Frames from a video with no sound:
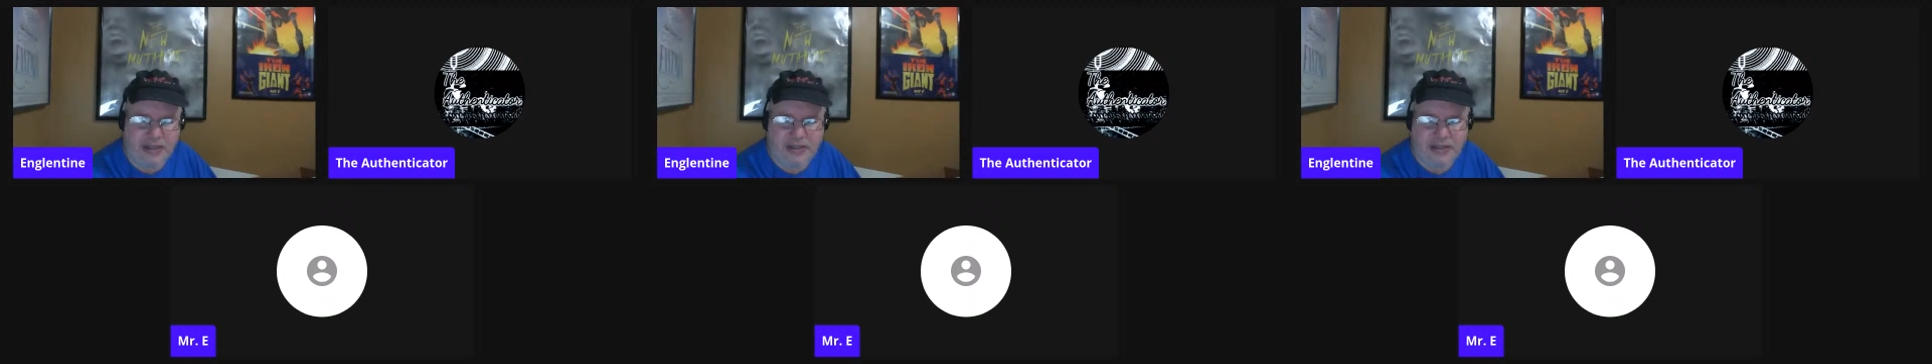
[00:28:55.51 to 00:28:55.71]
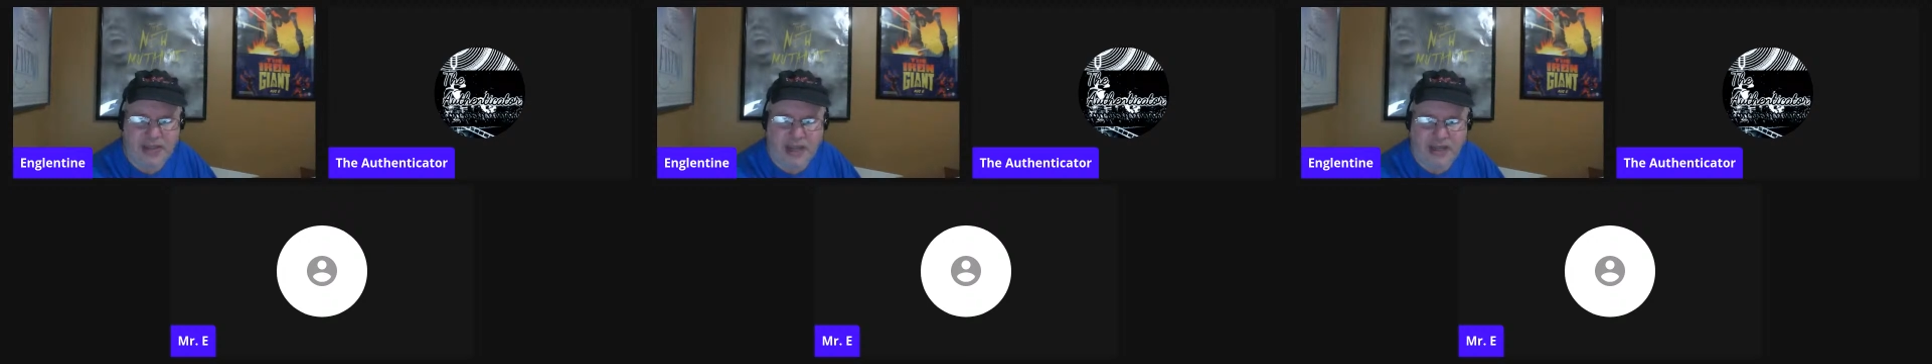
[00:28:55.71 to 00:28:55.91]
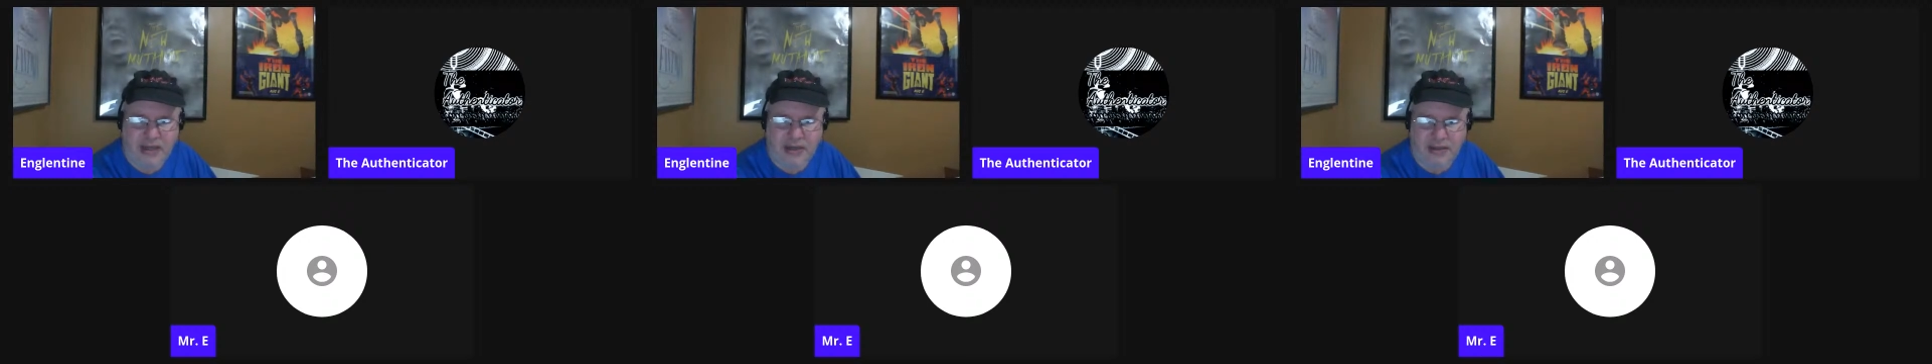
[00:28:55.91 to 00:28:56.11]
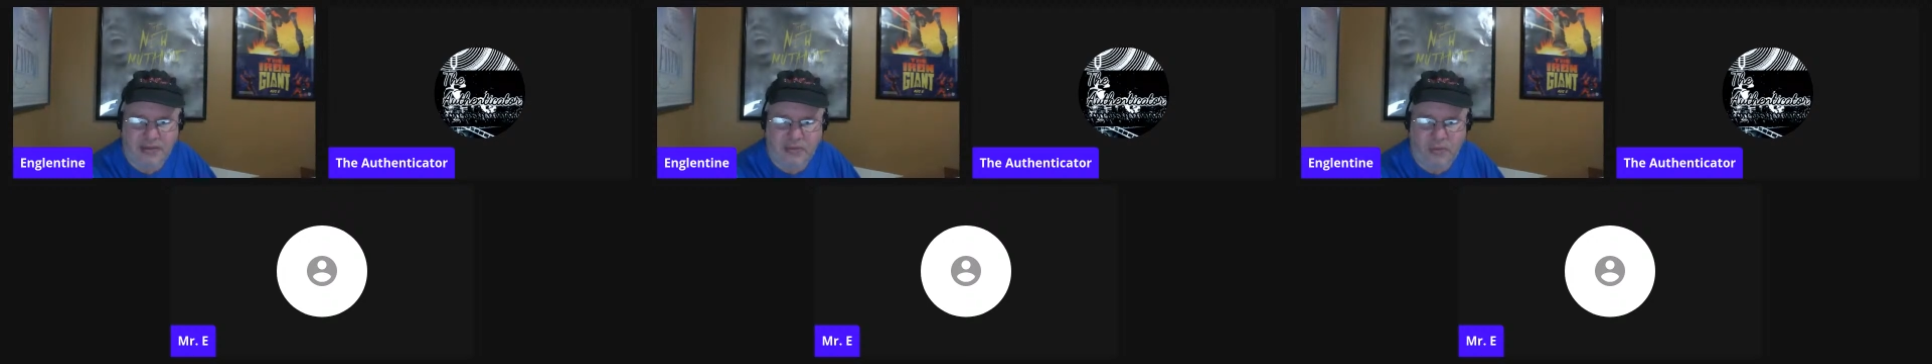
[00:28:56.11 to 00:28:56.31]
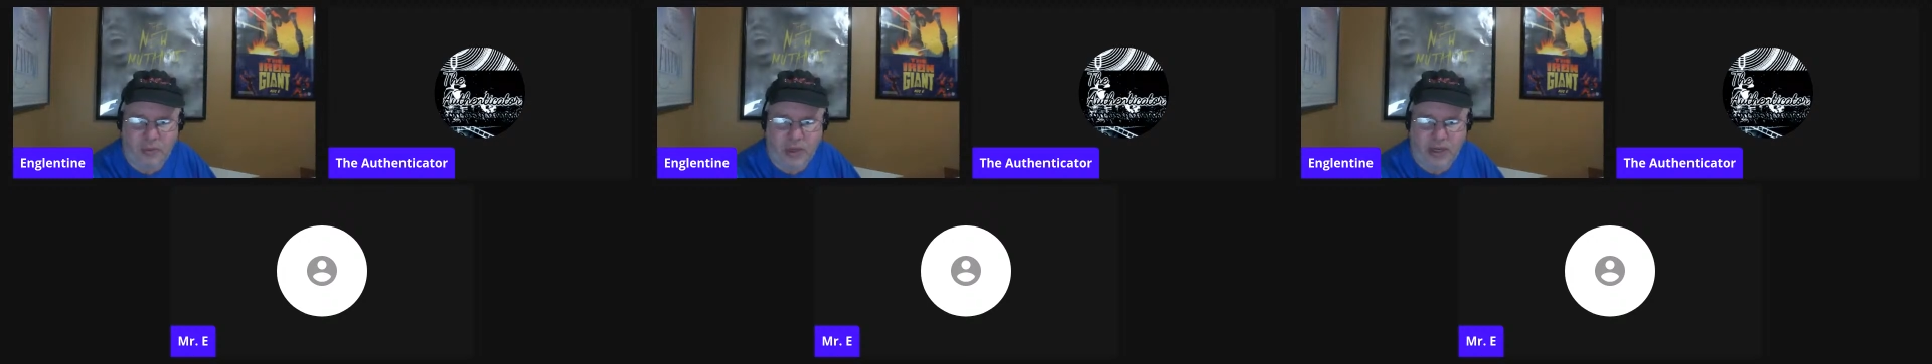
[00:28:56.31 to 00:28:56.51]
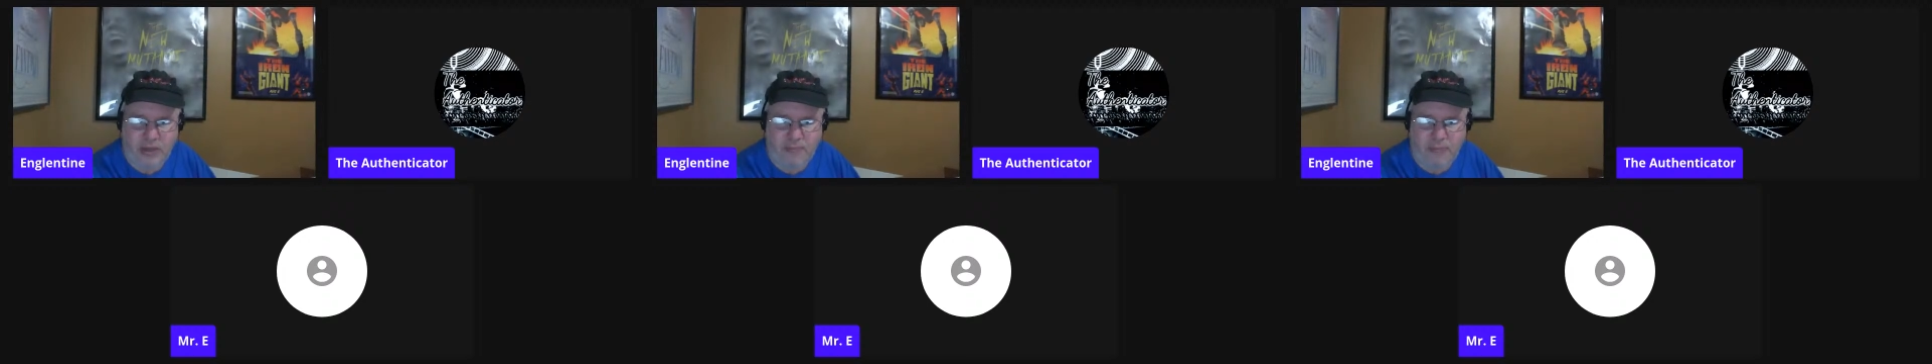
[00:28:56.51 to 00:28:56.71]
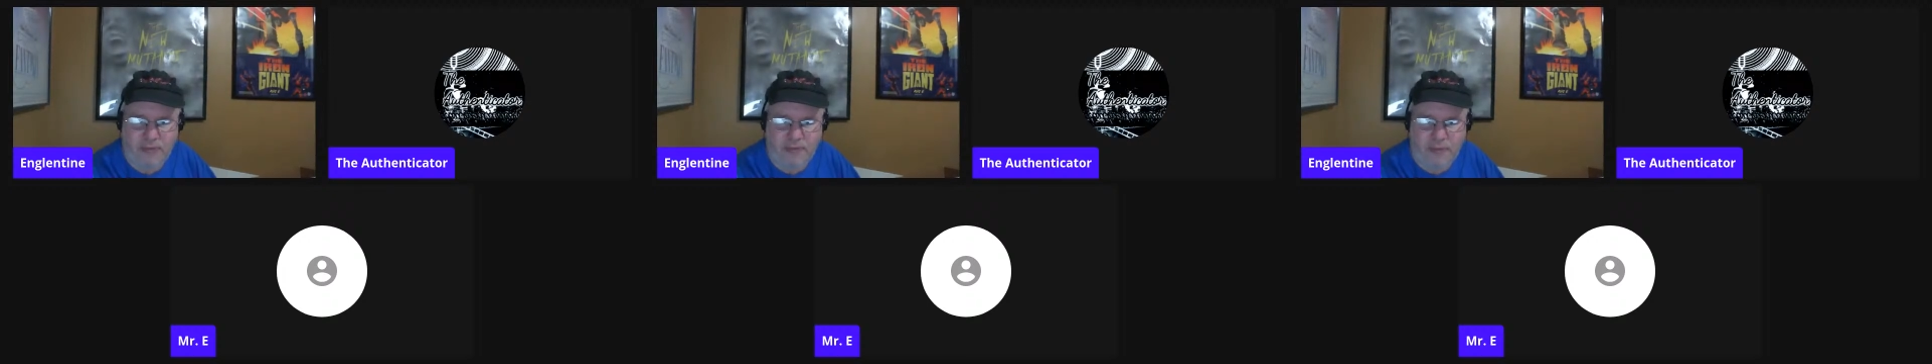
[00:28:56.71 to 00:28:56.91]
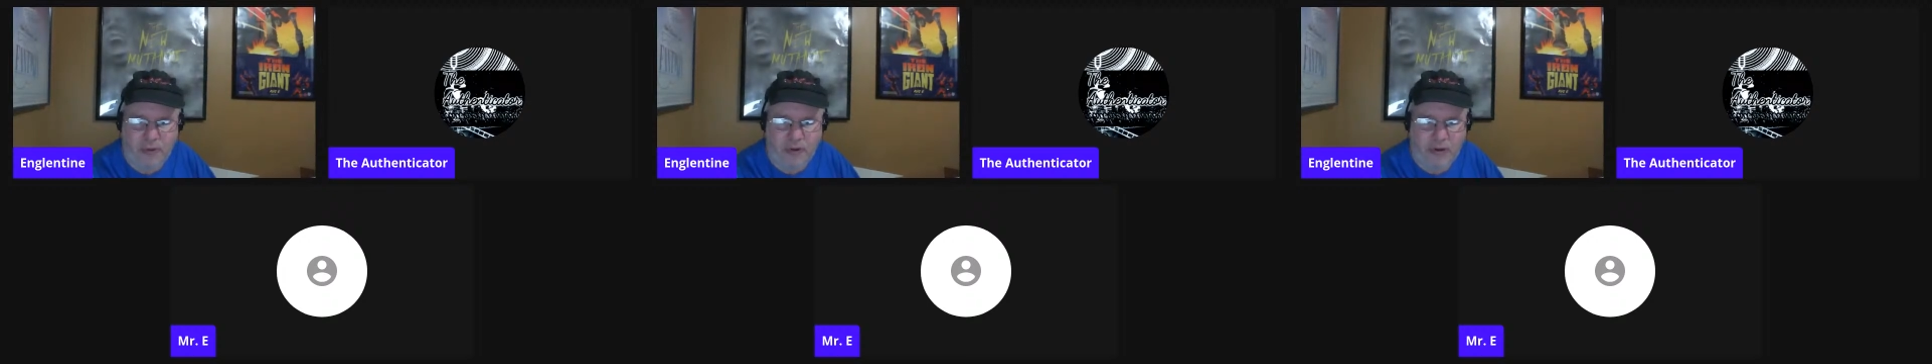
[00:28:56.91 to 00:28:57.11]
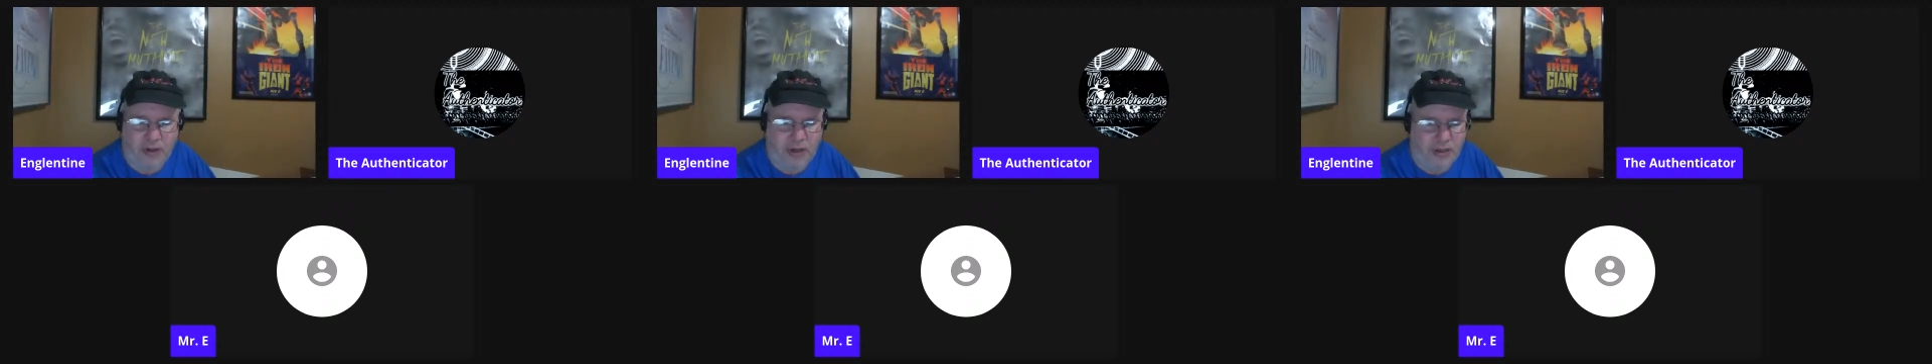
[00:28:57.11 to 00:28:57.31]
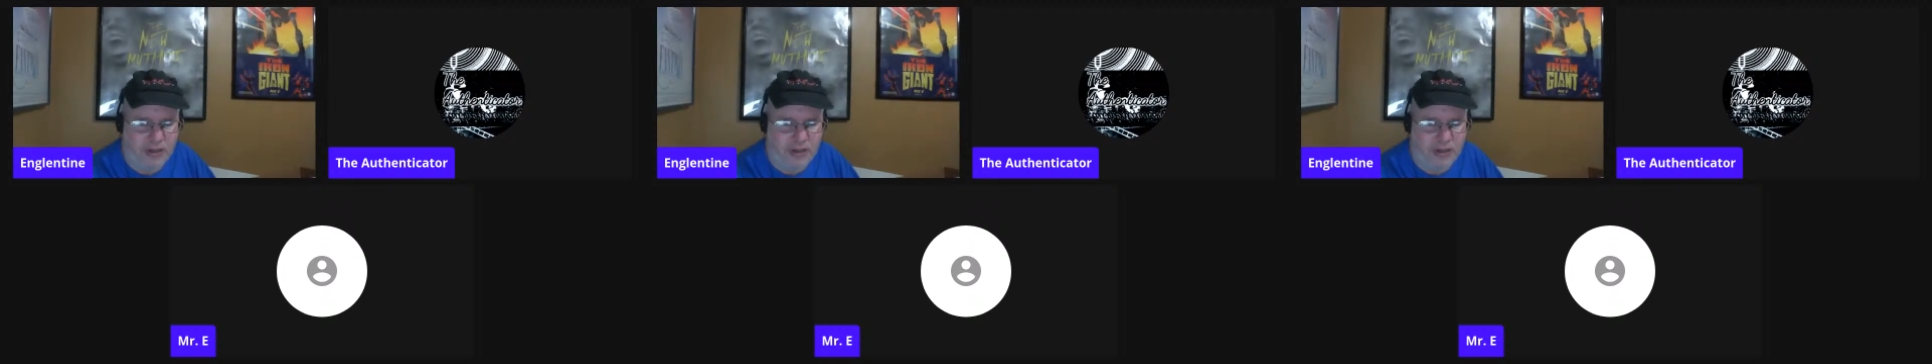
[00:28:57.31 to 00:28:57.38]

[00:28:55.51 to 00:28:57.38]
second week before,